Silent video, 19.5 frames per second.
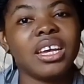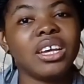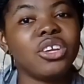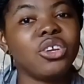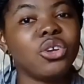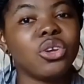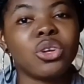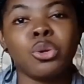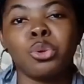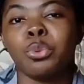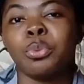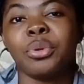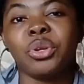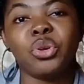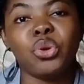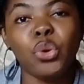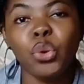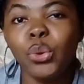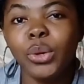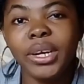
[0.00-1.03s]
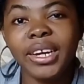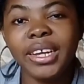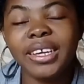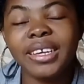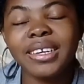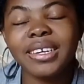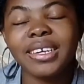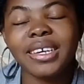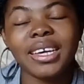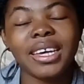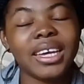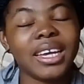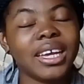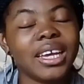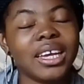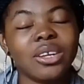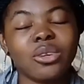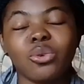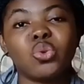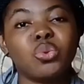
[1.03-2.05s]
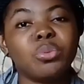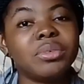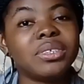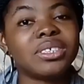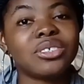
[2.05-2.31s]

it could be lonely, it could be